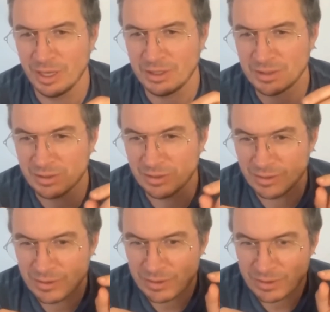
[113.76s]
it
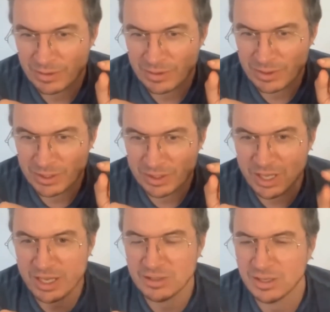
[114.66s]

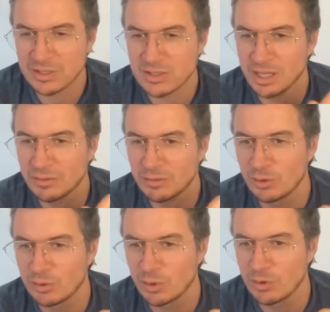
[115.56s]
sneaked itself
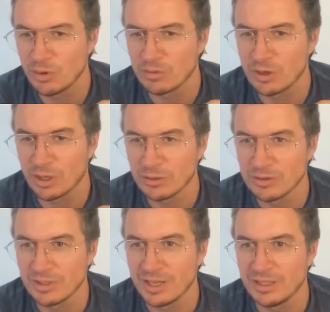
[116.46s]
to the throne of God,